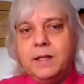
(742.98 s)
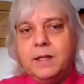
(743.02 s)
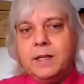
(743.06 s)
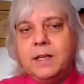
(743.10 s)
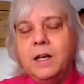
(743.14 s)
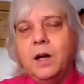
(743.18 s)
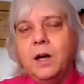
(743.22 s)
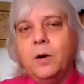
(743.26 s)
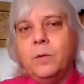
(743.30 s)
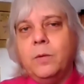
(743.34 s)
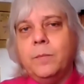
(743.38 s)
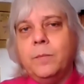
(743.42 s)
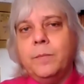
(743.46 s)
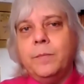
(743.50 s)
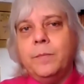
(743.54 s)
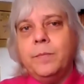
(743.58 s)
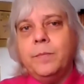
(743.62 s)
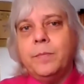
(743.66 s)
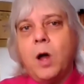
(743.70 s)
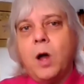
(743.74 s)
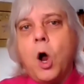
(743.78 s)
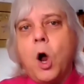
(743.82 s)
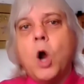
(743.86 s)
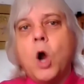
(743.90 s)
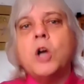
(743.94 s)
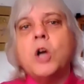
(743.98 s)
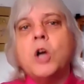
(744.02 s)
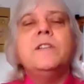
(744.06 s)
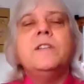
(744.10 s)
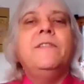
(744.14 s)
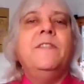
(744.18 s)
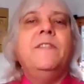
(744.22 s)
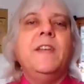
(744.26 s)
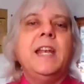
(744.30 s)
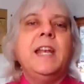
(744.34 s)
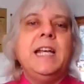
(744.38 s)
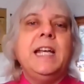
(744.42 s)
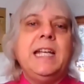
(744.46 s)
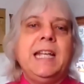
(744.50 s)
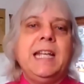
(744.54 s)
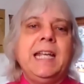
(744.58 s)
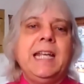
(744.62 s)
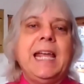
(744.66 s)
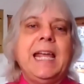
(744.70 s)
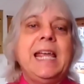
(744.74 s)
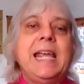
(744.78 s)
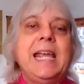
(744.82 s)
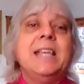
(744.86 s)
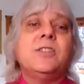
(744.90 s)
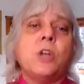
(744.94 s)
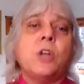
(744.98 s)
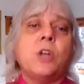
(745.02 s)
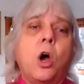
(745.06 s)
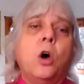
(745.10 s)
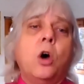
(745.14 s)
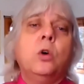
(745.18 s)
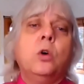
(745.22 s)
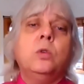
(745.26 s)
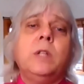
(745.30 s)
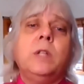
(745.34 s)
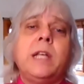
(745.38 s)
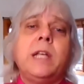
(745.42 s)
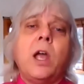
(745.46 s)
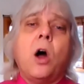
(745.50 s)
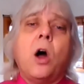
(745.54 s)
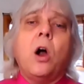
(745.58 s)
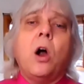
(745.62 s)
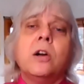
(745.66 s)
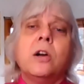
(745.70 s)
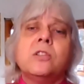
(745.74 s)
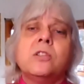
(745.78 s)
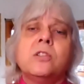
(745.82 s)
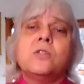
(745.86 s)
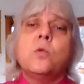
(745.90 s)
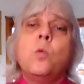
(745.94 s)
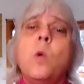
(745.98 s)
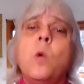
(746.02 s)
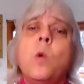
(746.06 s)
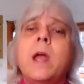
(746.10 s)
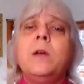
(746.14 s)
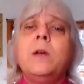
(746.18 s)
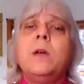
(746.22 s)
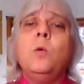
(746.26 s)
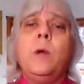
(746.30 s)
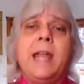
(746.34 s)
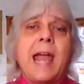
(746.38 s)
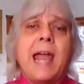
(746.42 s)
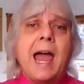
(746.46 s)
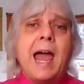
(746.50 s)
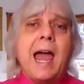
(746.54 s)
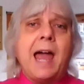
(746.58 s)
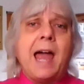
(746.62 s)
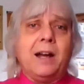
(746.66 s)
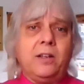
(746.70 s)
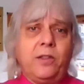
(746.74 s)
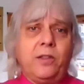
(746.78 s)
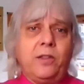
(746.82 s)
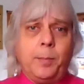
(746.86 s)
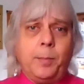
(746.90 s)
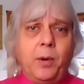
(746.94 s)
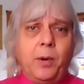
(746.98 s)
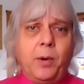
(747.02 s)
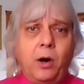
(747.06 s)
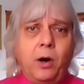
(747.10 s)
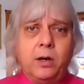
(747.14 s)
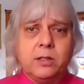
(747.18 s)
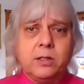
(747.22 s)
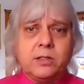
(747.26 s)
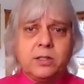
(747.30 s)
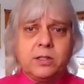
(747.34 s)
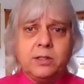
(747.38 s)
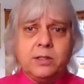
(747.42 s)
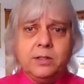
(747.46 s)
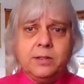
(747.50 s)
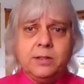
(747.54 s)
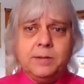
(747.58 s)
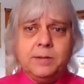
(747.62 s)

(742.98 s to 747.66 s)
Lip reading: You know, our divinity is only ours when we act the part.